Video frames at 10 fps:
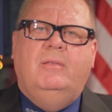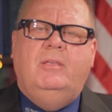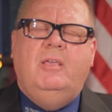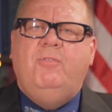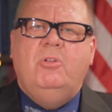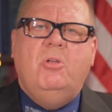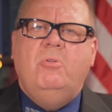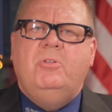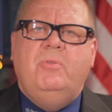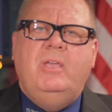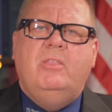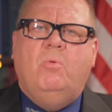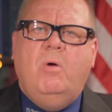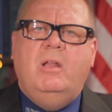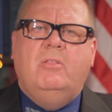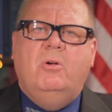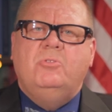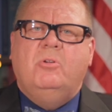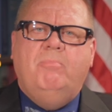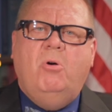If you don't do either one of
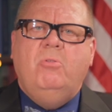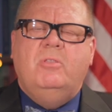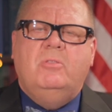those or both